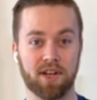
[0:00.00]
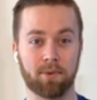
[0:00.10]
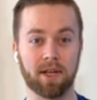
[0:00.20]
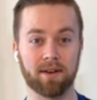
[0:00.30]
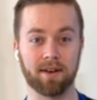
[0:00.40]
Jay,
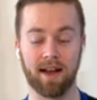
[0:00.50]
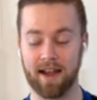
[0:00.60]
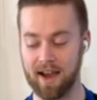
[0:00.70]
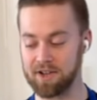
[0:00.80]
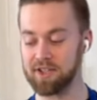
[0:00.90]
what?
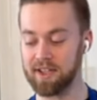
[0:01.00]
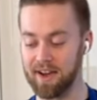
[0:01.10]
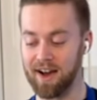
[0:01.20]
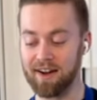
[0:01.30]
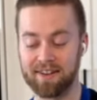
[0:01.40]
I
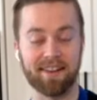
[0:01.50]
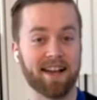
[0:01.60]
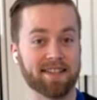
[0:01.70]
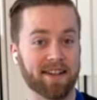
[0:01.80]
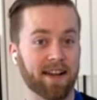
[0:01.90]
actually hugged it
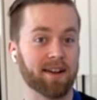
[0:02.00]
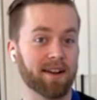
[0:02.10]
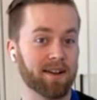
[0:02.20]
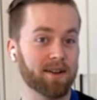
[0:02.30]
last night.